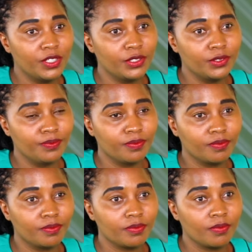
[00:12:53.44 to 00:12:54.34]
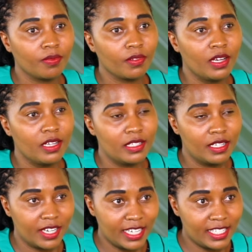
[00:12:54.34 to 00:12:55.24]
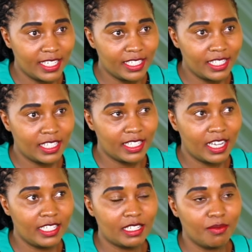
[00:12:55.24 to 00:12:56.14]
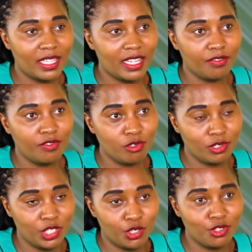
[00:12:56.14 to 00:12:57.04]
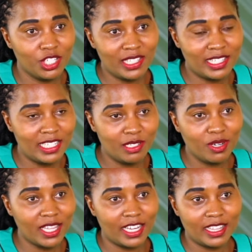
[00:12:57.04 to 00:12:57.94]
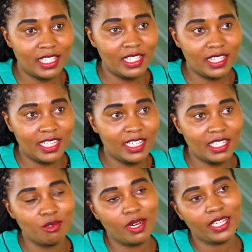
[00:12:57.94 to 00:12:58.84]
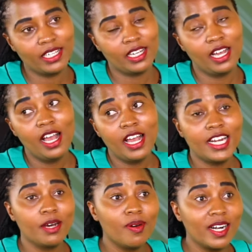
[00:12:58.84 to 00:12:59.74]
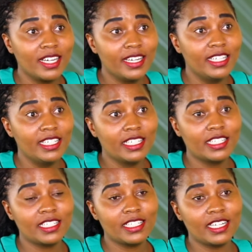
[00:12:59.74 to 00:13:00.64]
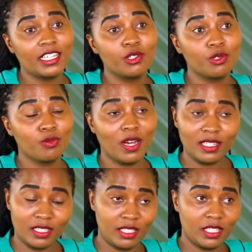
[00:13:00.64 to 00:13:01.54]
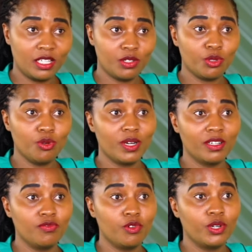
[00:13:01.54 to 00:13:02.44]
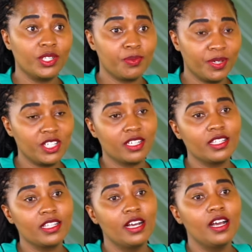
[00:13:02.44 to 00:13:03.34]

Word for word: um, raisins and some other fruits to just see whether this thing is working. And apparently it, start, it was working so well for his patients